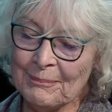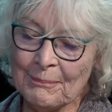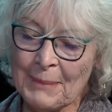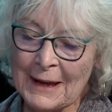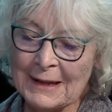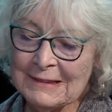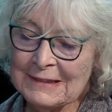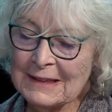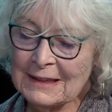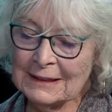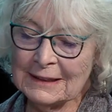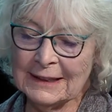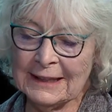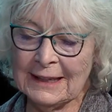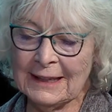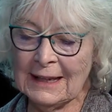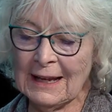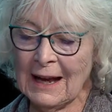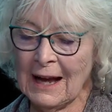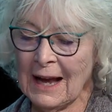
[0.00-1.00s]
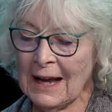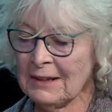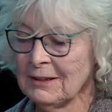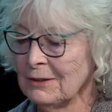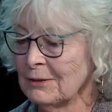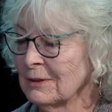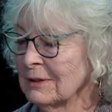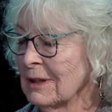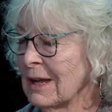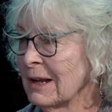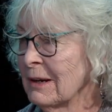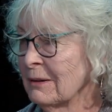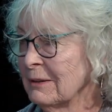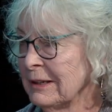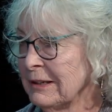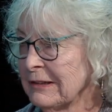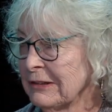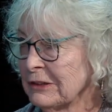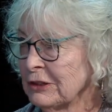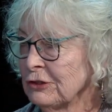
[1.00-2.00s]
basically, I do a lot of
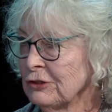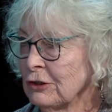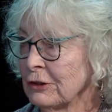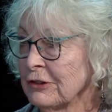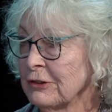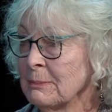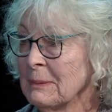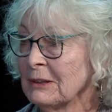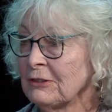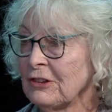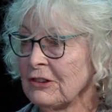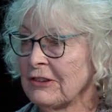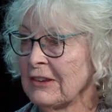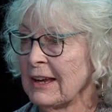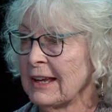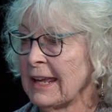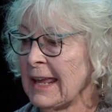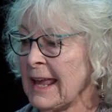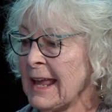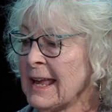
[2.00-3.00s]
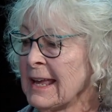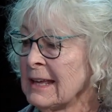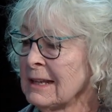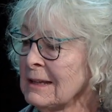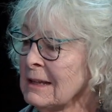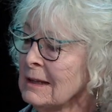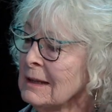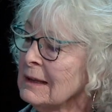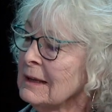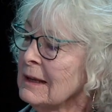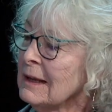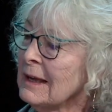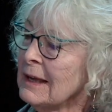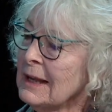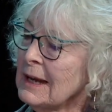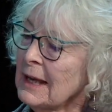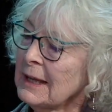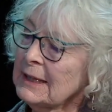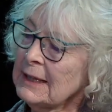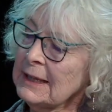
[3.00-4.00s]
research or as much as I can,
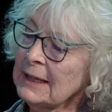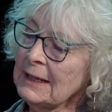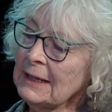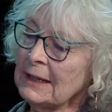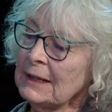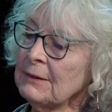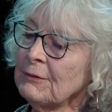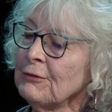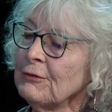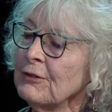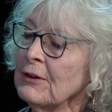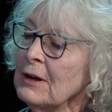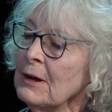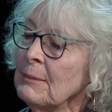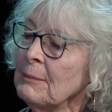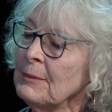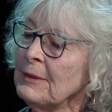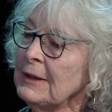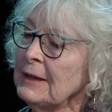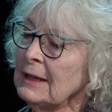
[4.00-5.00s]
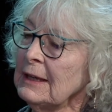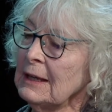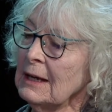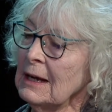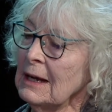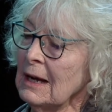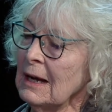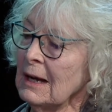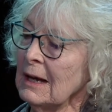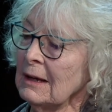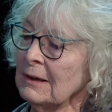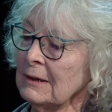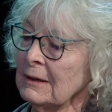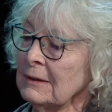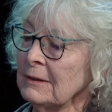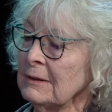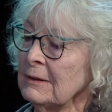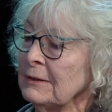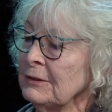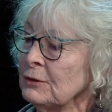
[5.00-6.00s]
and I get it from the uh,
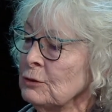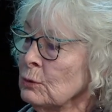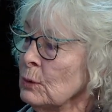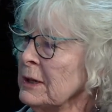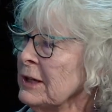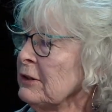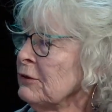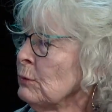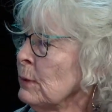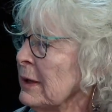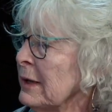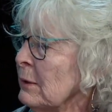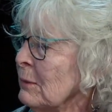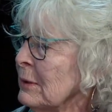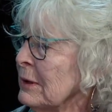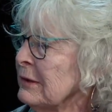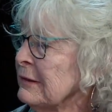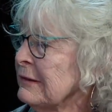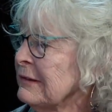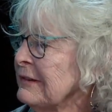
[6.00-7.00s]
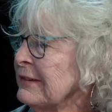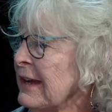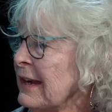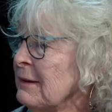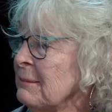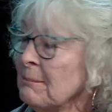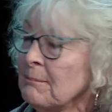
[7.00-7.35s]
2021 state